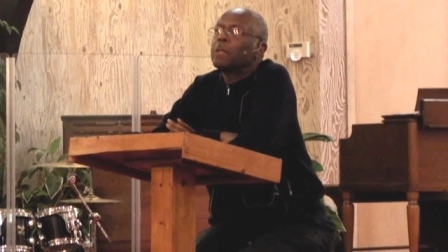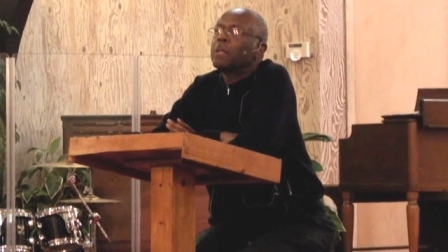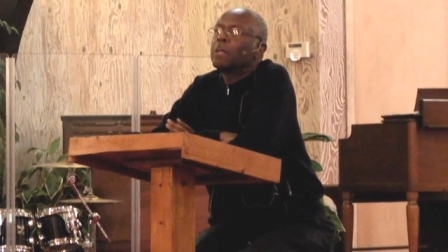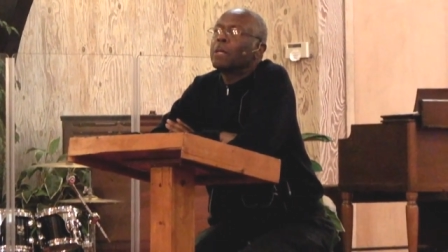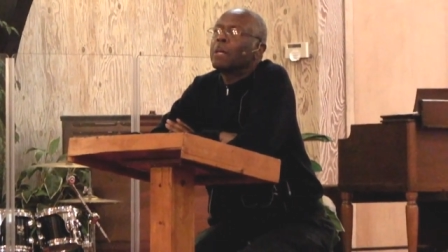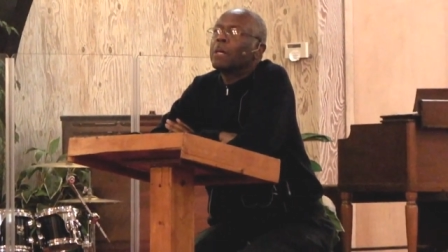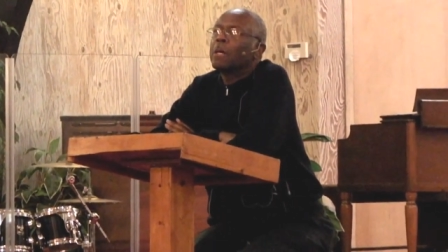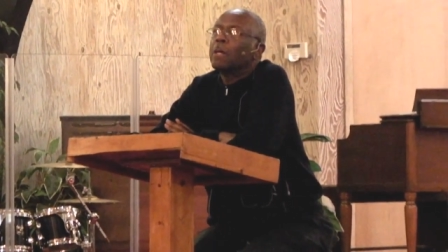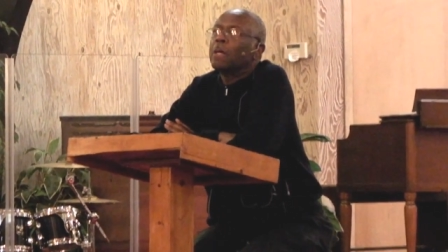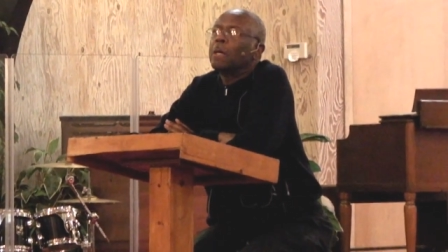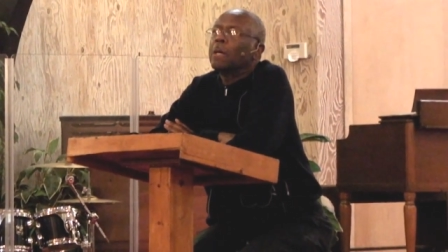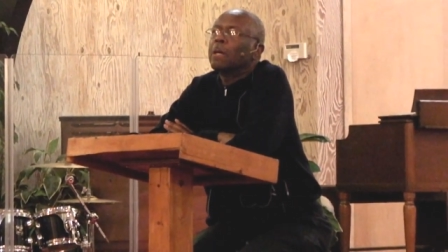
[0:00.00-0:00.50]

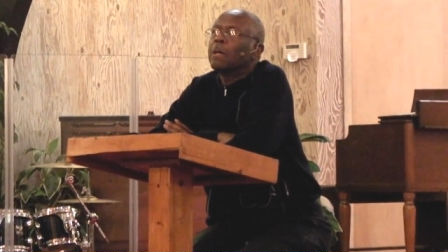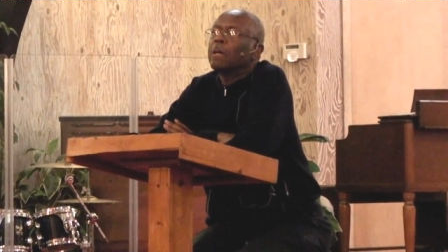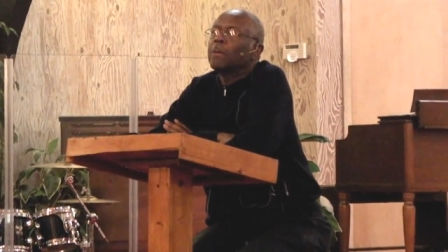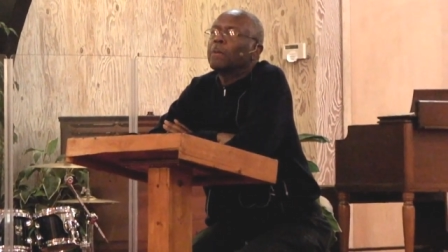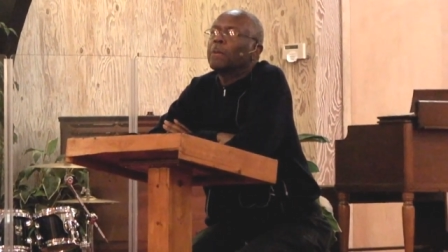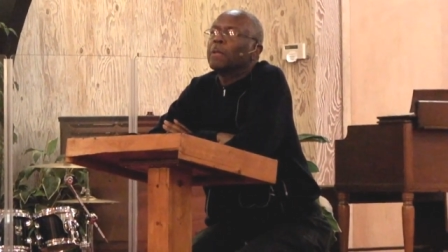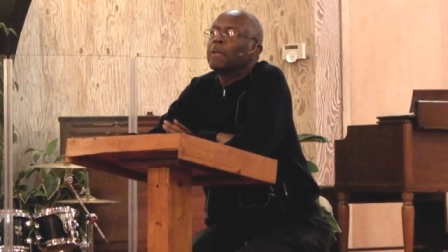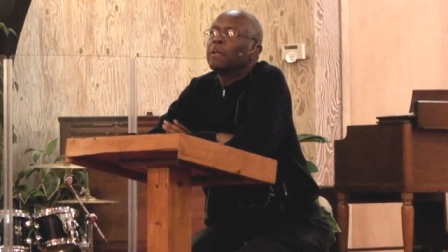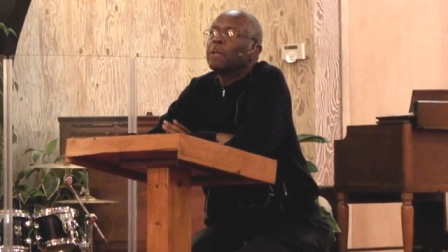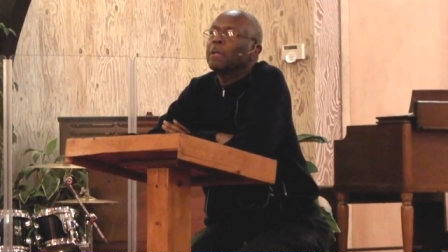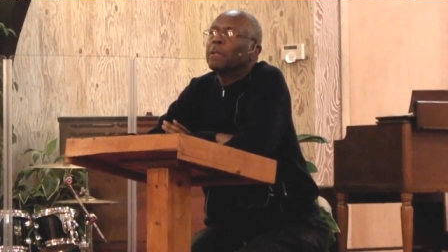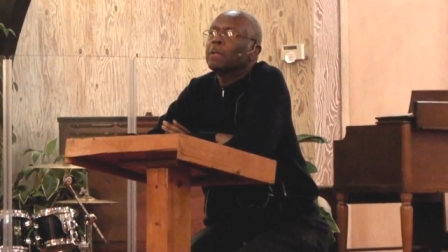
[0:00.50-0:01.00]
uh,
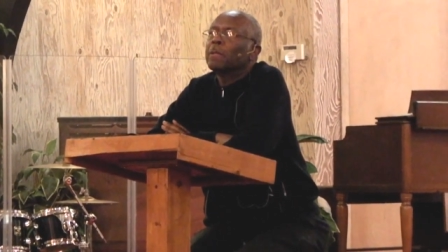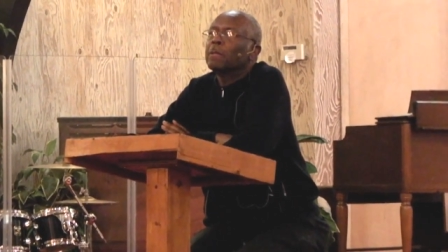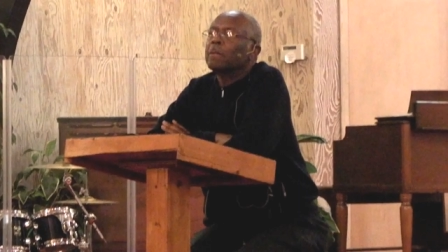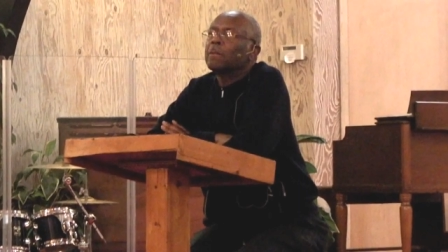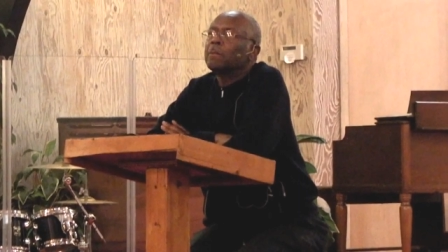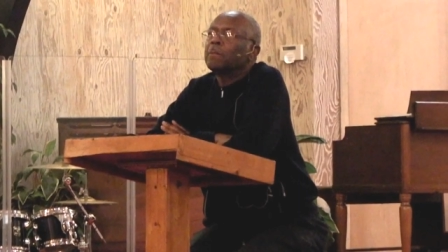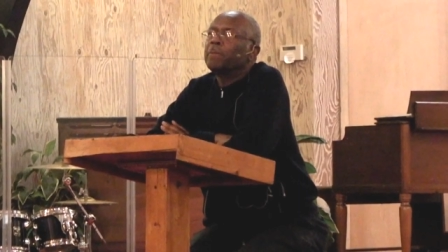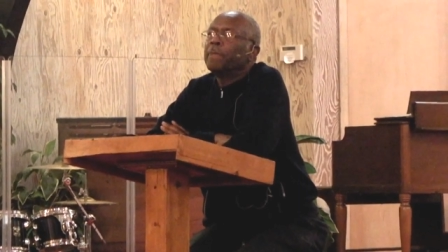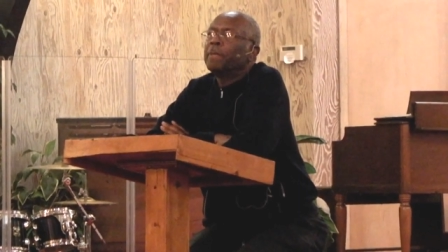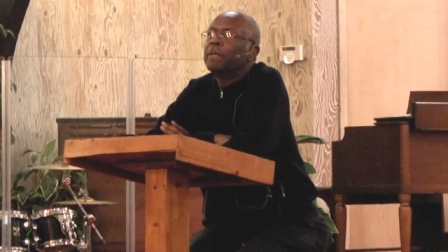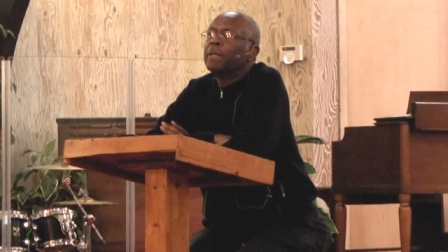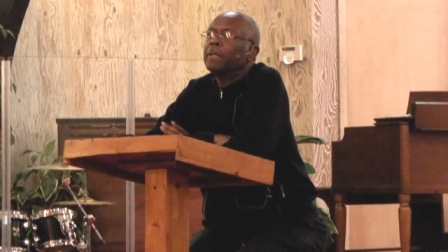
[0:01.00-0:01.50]
will
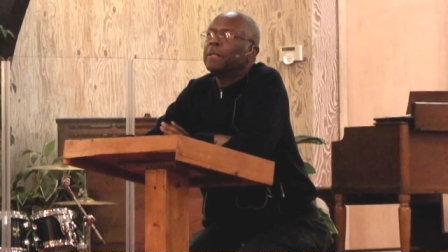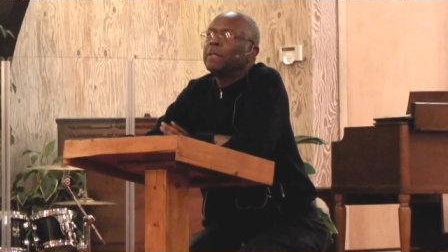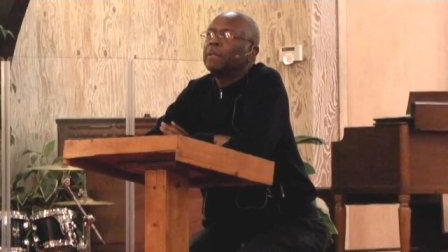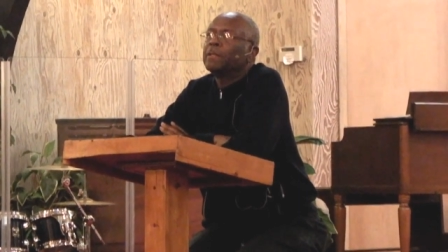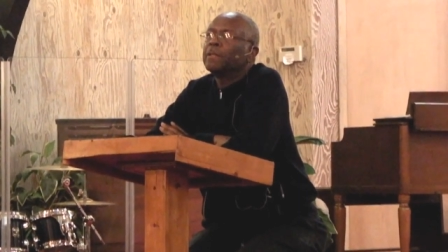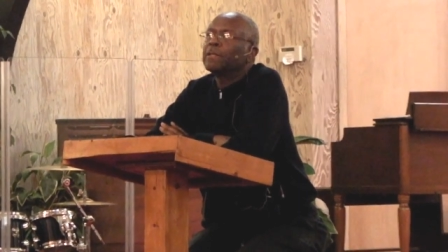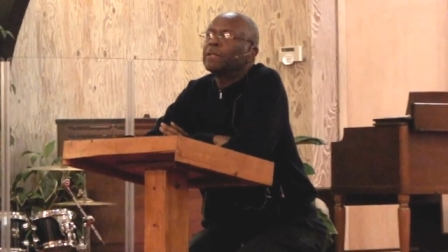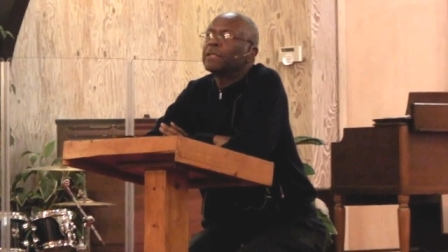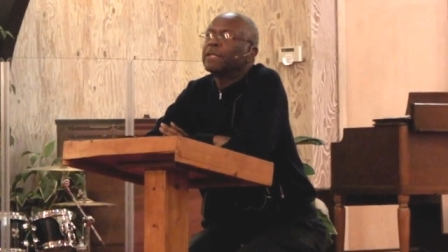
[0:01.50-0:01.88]
be the